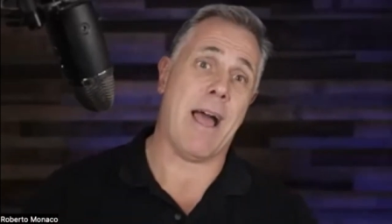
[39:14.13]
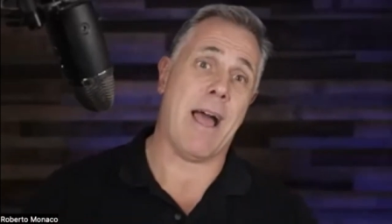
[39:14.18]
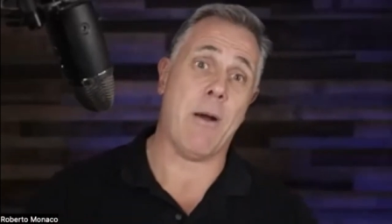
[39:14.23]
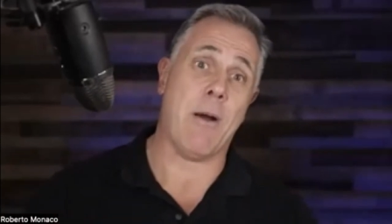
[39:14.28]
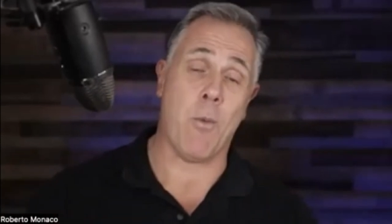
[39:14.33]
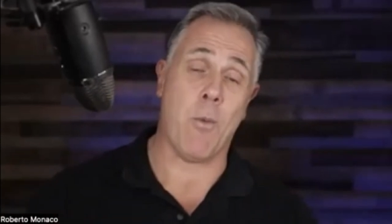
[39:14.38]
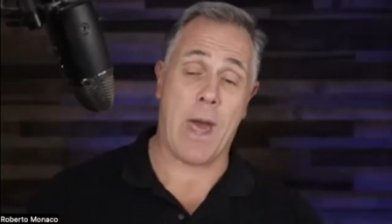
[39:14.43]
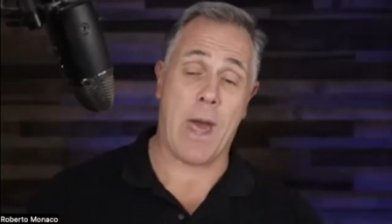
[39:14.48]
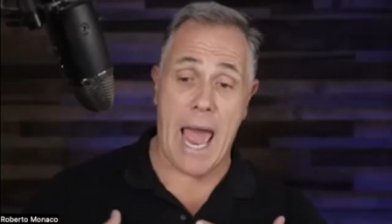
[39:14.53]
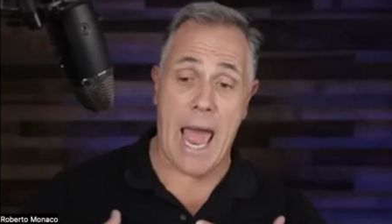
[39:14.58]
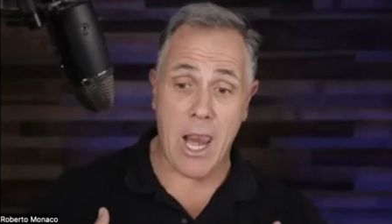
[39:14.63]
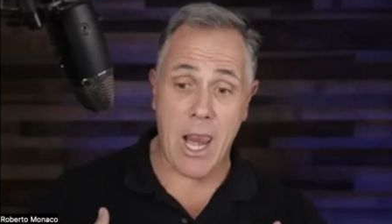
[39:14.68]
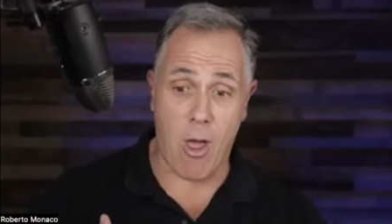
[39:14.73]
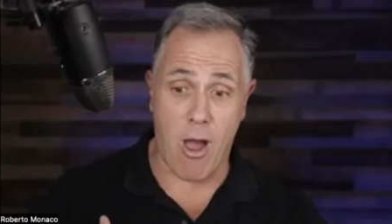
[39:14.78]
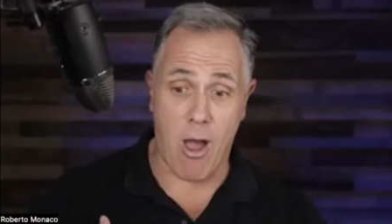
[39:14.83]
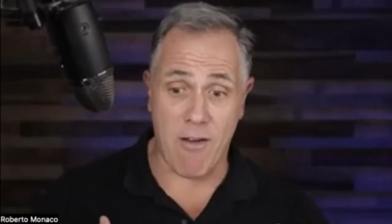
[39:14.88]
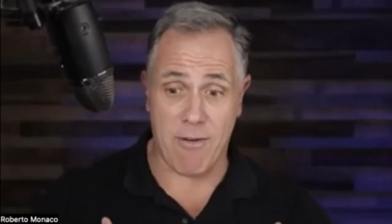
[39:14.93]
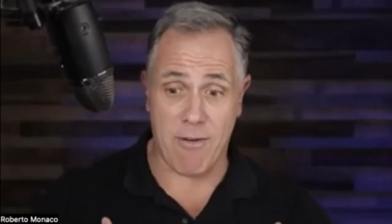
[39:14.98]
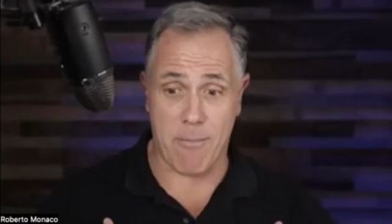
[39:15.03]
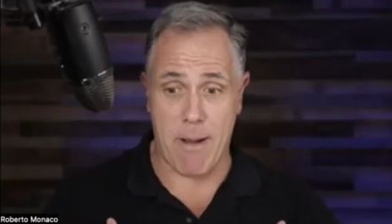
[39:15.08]
What I
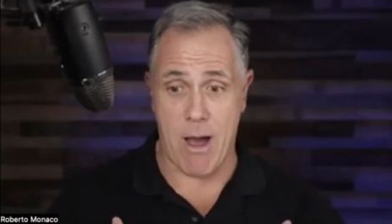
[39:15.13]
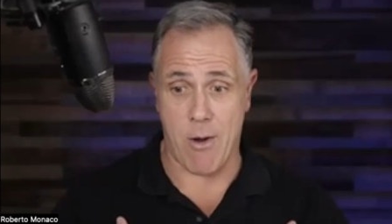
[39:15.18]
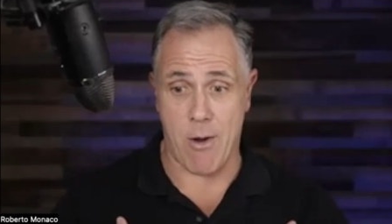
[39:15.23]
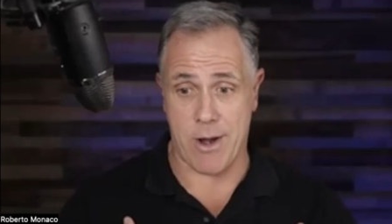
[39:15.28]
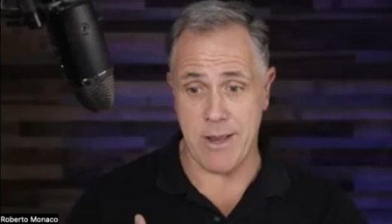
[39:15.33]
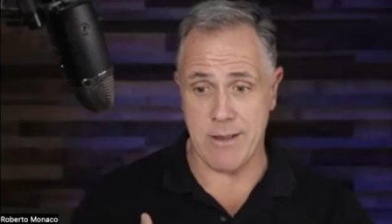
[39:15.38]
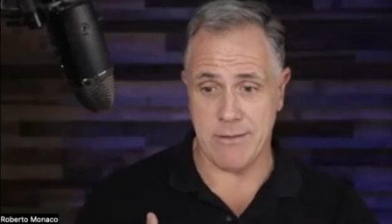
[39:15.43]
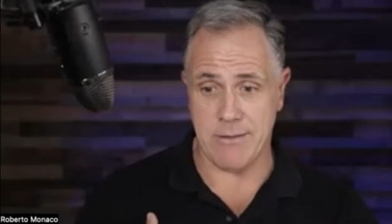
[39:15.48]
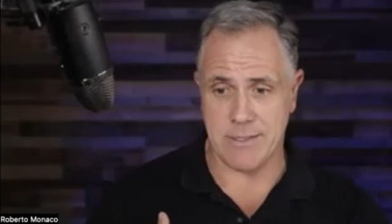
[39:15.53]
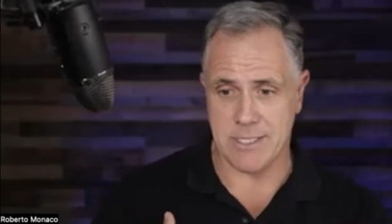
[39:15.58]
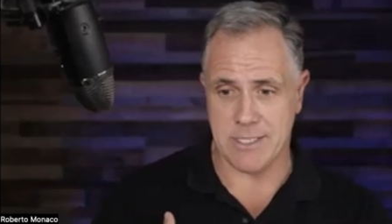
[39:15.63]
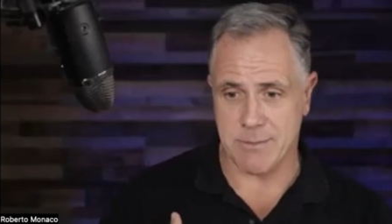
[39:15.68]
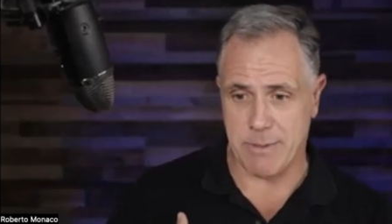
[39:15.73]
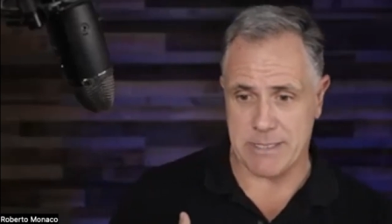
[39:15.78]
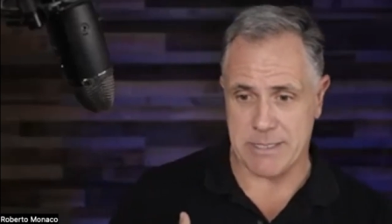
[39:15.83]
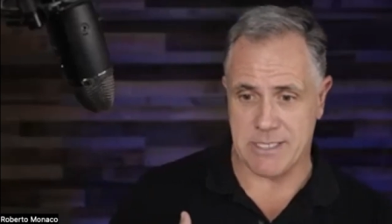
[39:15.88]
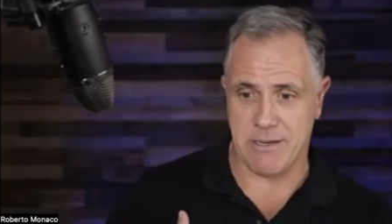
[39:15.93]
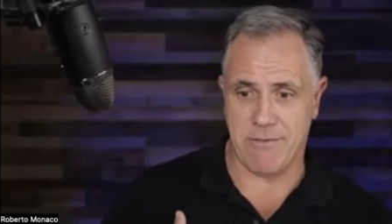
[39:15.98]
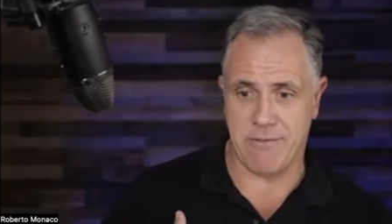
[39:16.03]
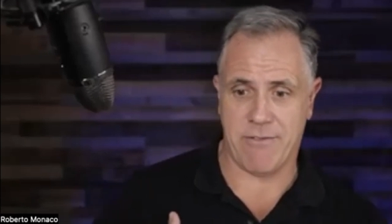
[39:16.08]
love about it
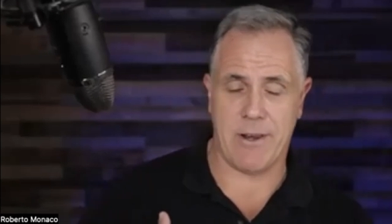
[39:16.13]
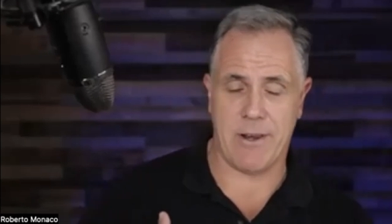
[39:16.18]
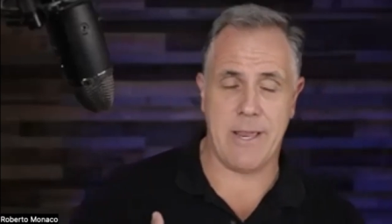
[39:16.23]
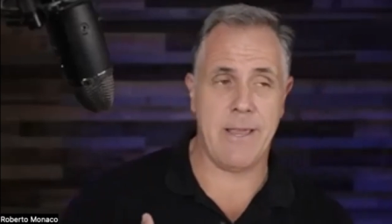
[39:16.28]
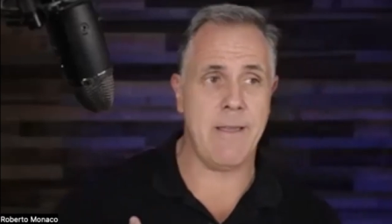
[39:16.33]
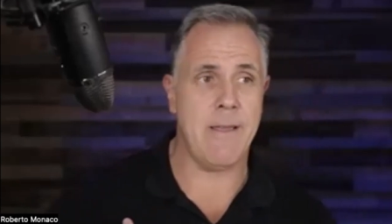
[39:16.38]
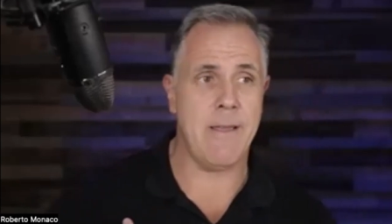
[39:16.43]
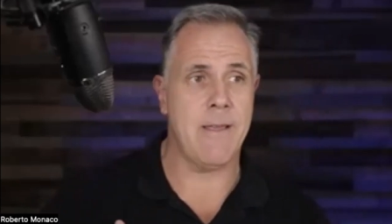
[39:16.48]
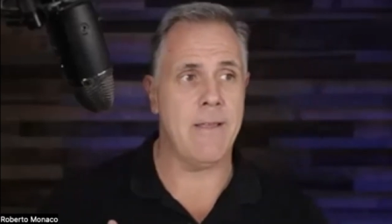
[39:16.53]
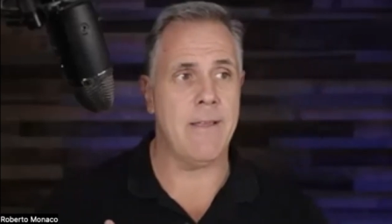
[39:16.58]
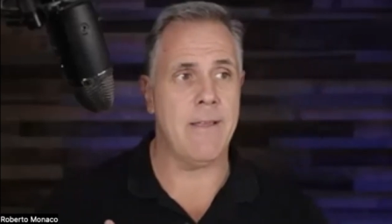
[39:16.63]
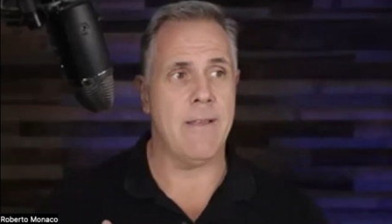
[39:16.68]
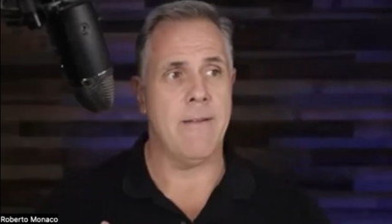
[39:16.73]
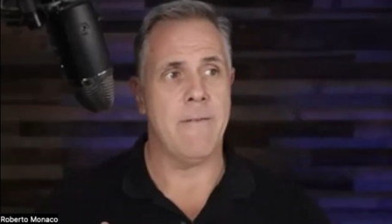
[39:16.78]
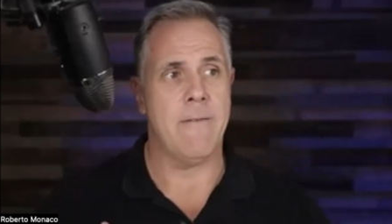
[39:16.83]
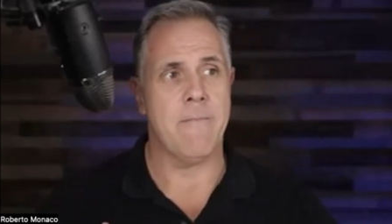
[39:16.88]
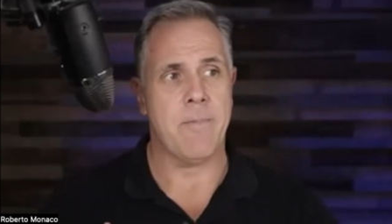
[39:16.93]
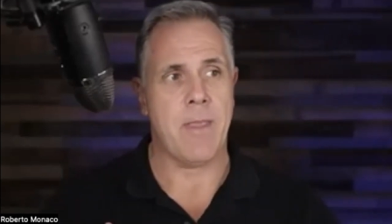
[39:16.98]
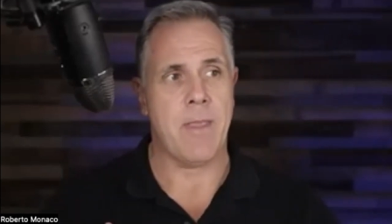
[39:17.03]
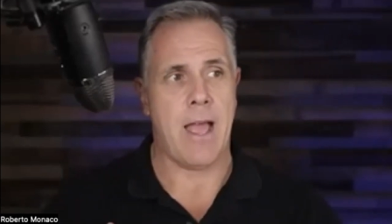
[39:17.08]
specifically,
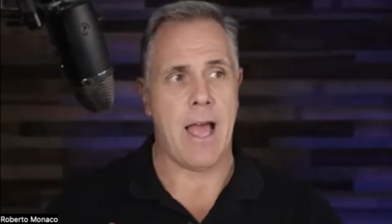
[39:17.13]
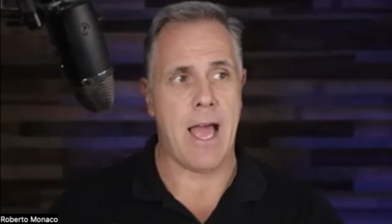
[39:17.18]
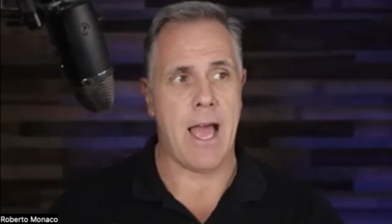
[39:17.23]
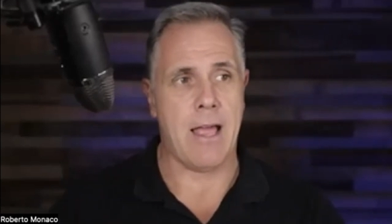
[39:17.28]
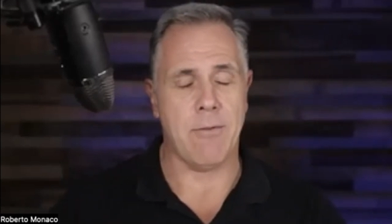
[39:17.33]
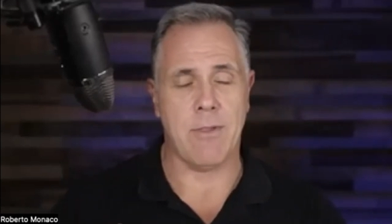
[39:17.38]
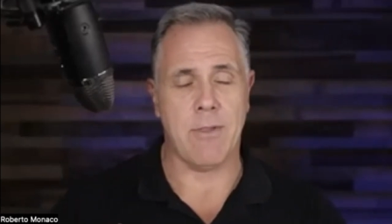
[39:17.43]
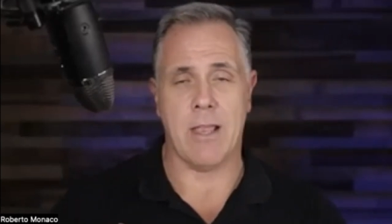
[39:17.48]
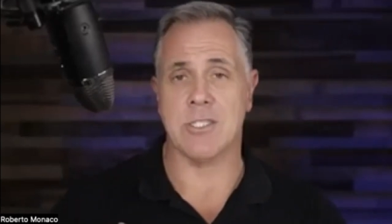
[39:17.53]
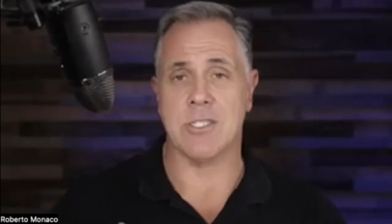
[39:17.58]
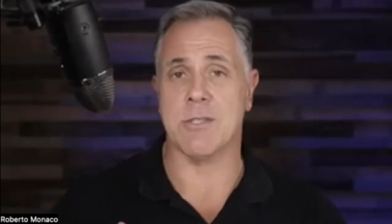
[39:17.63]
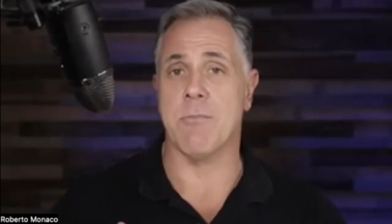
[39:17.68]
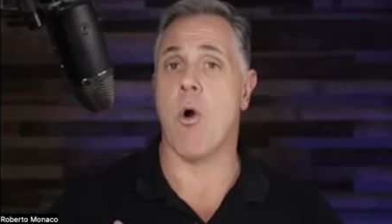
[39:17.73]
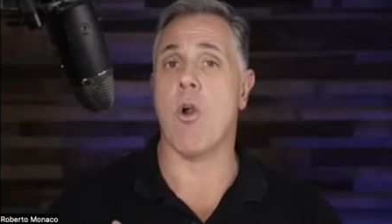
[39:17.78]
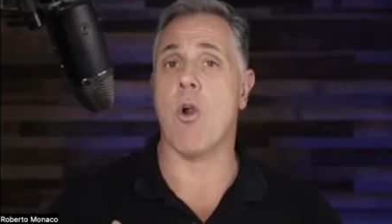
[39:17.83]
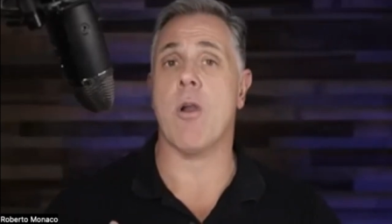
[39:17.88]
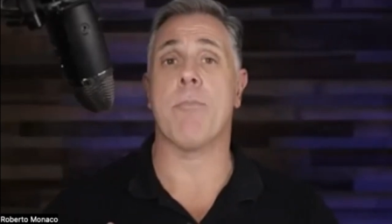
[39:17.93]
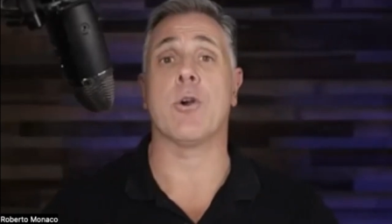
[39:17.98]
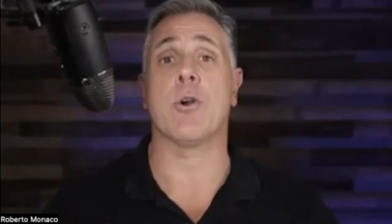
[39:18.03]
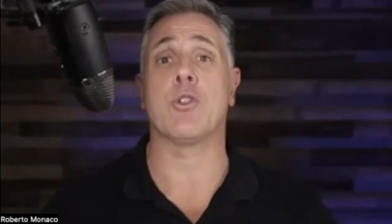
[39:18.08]
uh, there's more
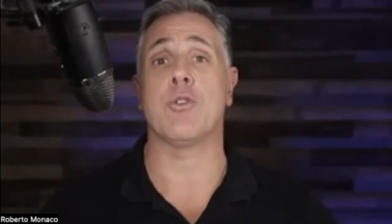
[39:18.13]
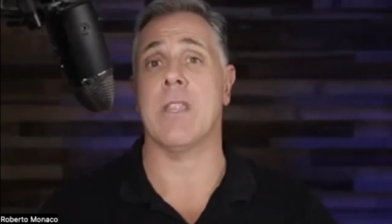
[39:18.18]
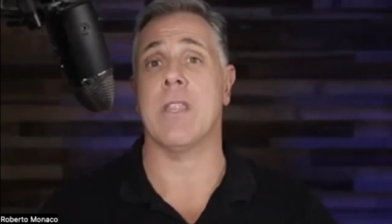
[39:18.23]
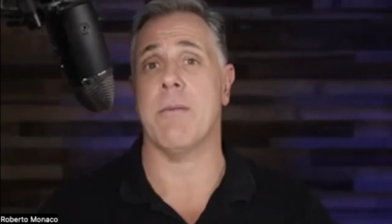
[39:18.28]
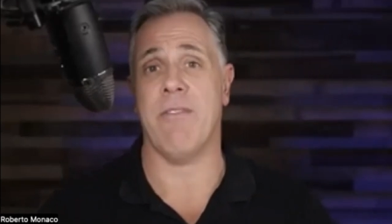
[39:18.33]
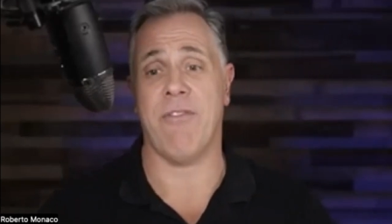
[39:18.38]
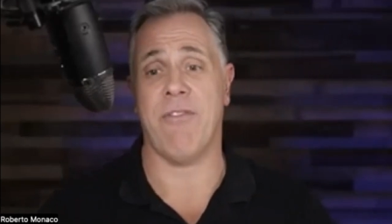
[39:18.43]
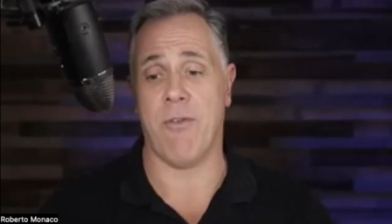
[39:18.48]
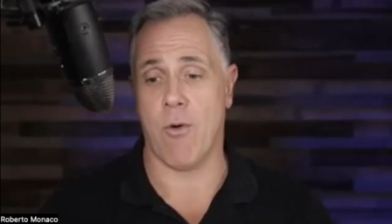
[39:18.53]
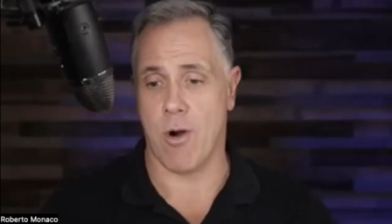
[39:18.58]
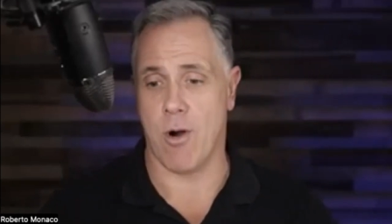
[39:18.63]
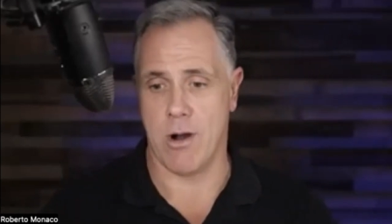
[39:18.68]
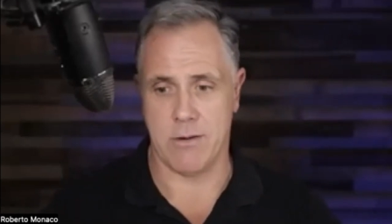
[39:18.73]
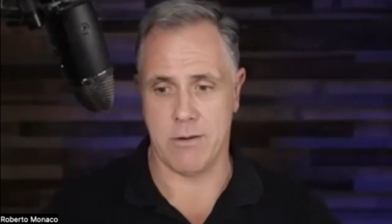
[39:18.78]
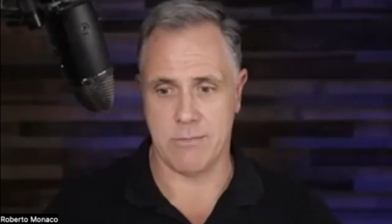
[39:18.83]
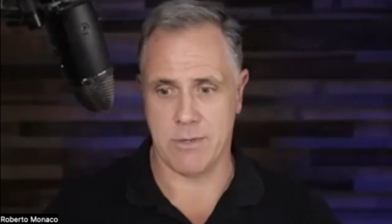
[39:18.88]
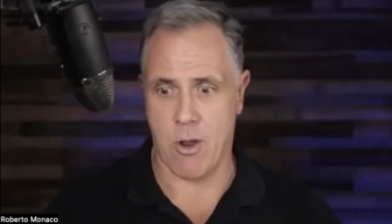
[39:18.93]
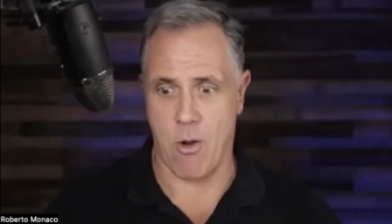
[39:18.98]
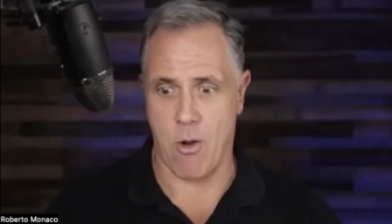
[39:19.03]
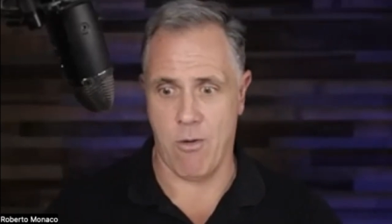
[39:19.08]
opportunity before
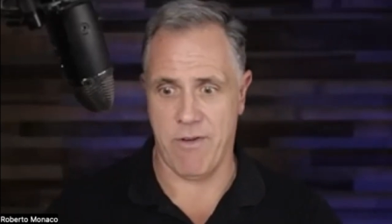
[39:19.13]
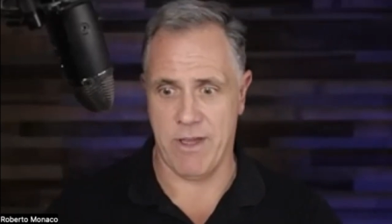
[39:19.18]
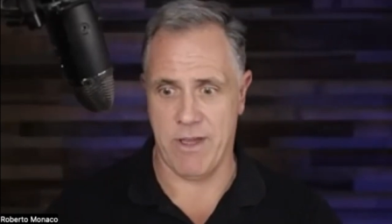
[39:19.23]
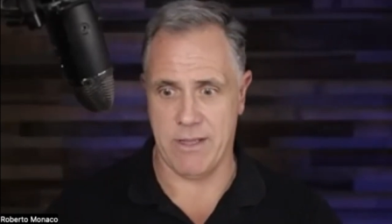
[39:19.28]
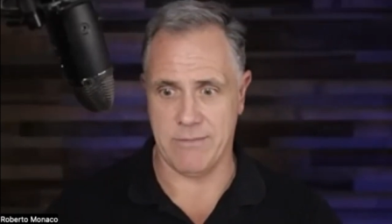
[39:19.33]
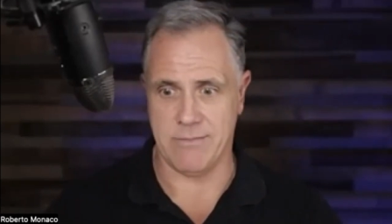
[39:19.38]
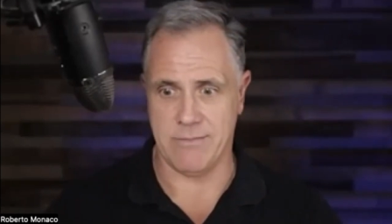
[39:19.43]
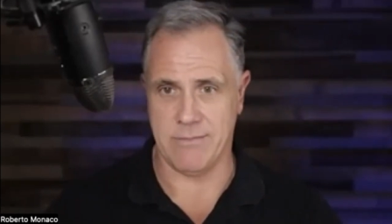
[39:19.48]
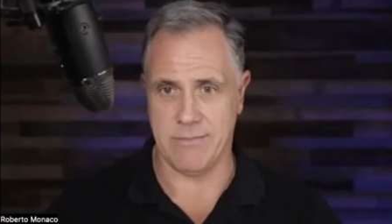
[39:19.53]
COVID.